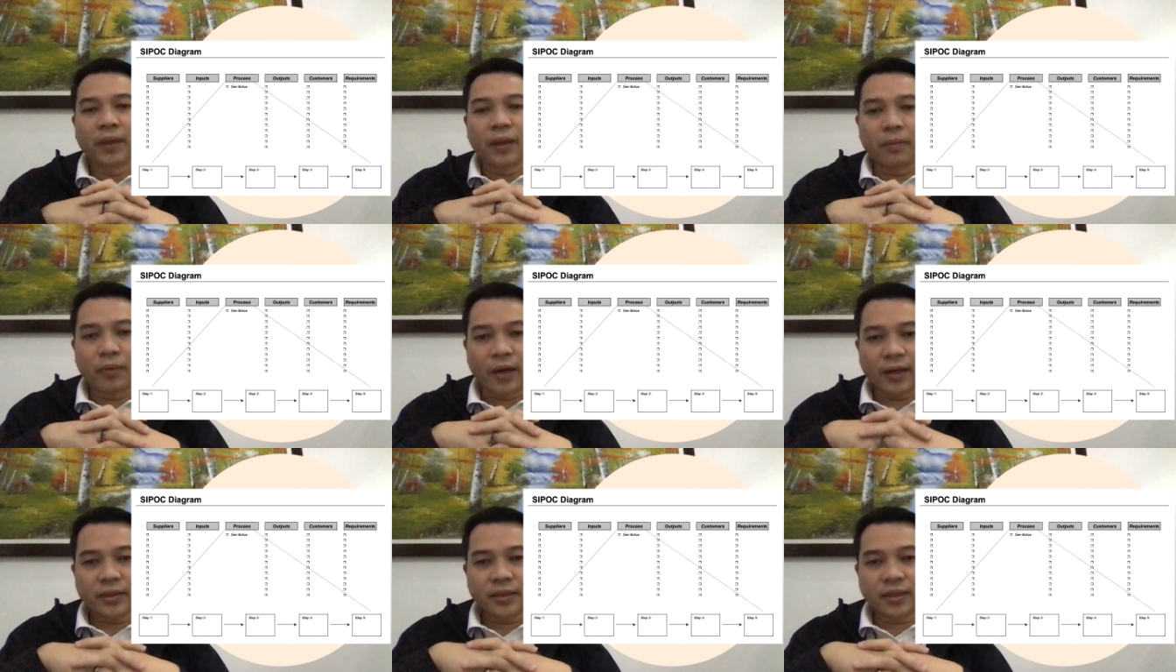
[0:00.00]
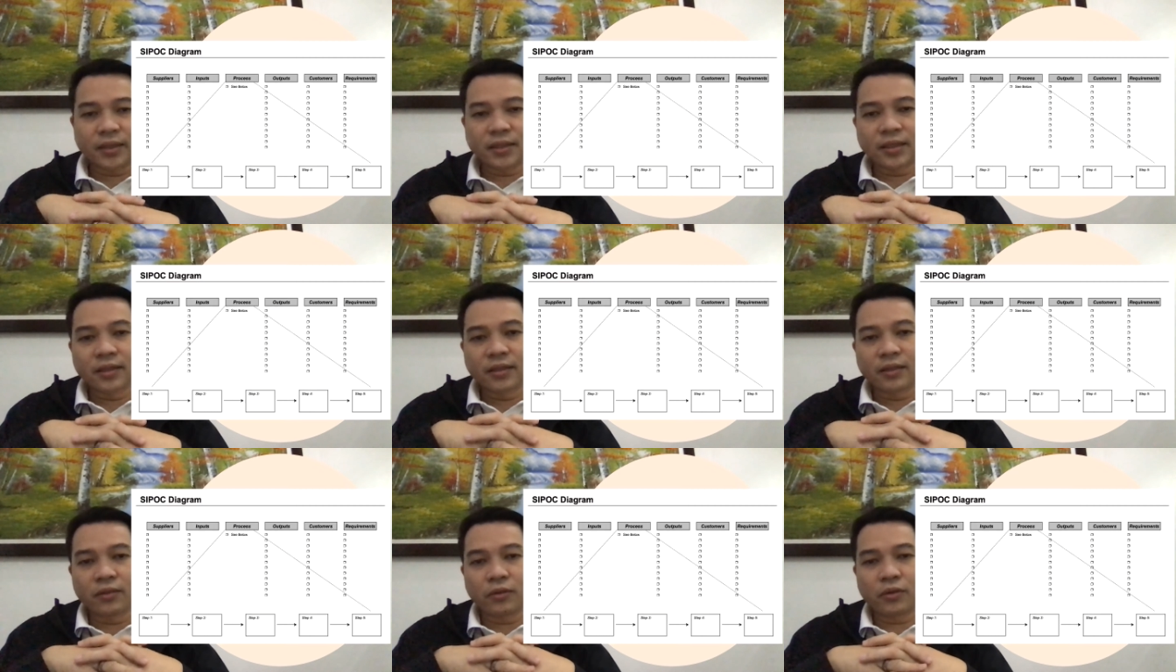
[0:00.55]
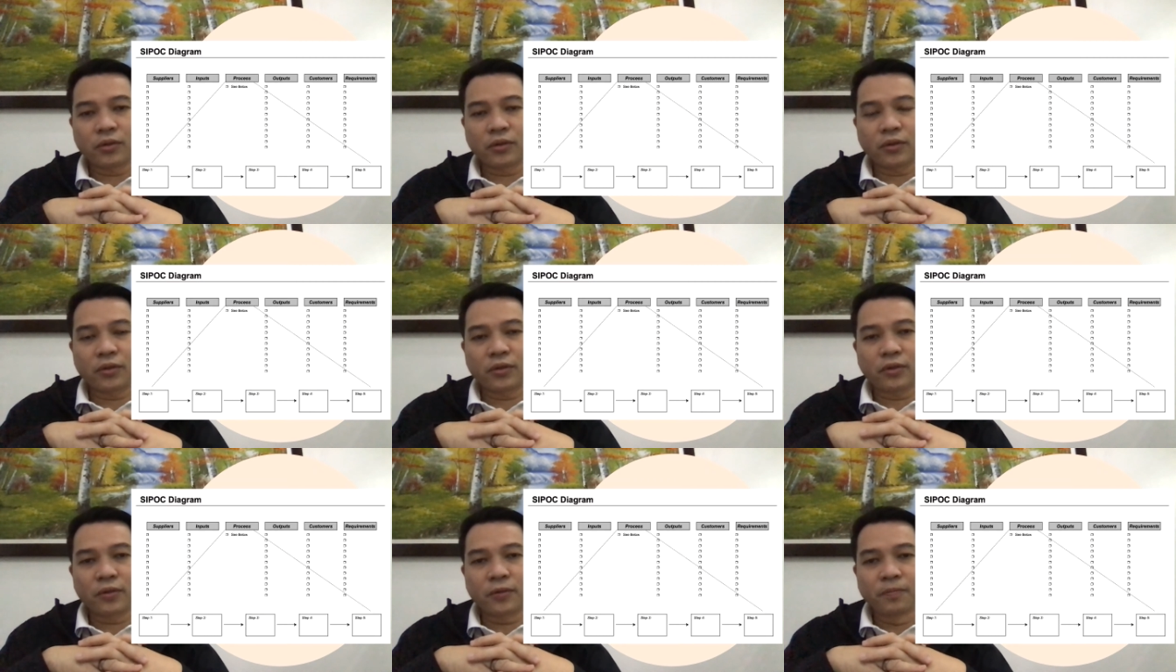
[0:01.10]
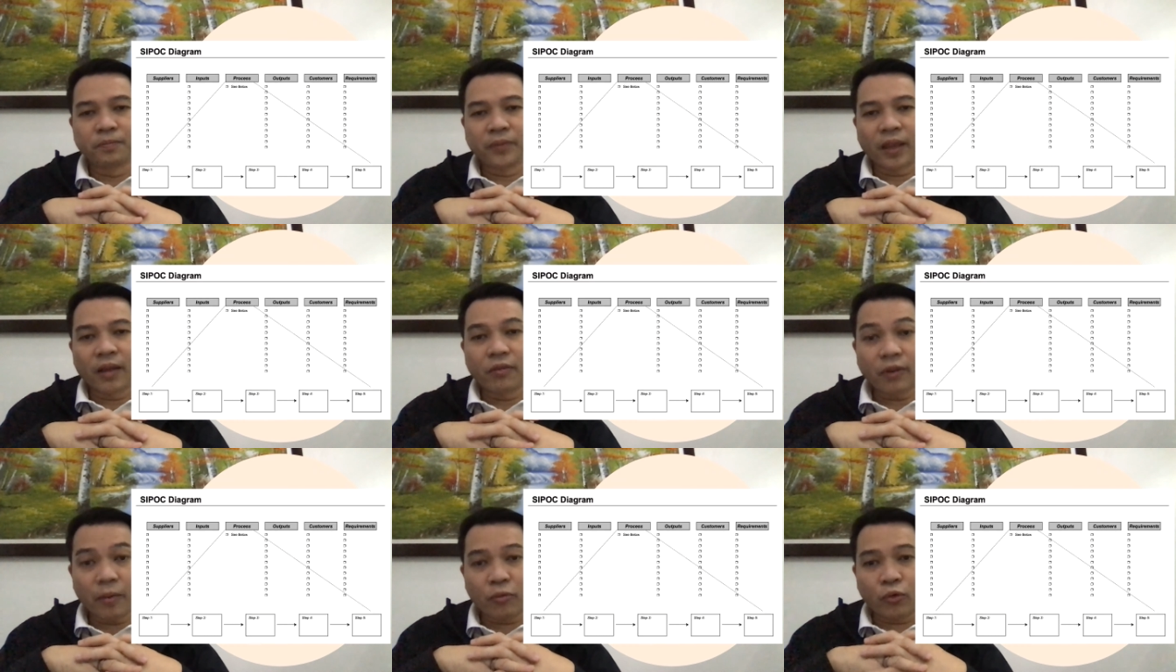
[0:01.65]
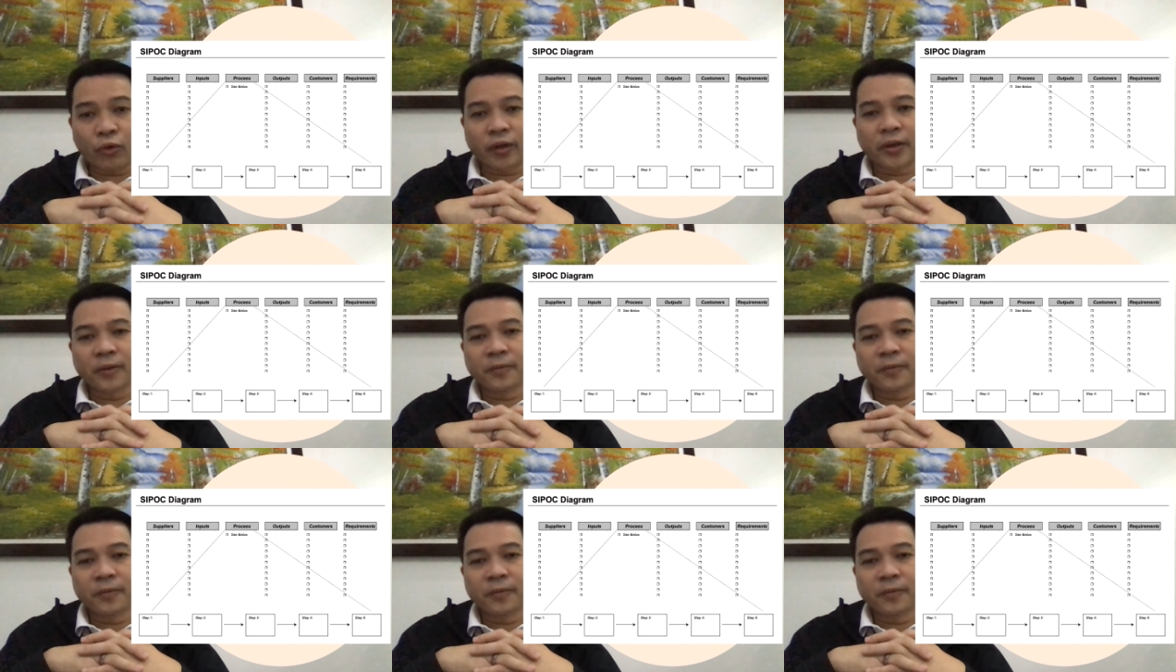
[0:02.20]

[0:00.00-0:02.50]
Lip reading: process or framework.